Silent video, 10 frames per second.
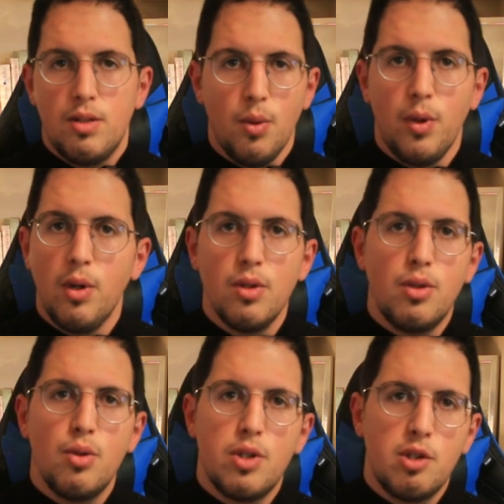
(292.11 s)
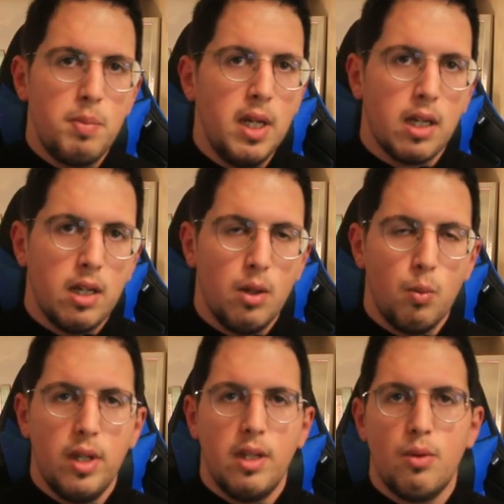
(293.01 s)
So in order to speak
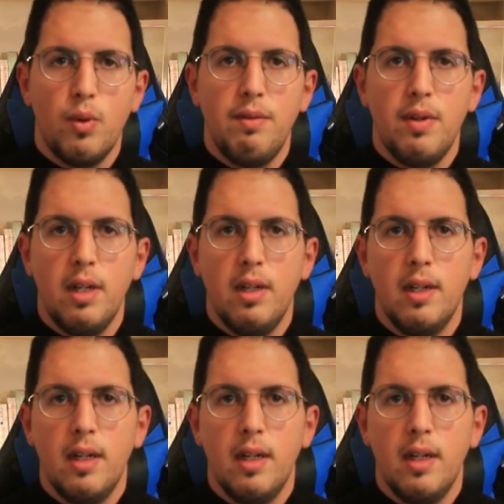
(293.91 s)
with a Riffian,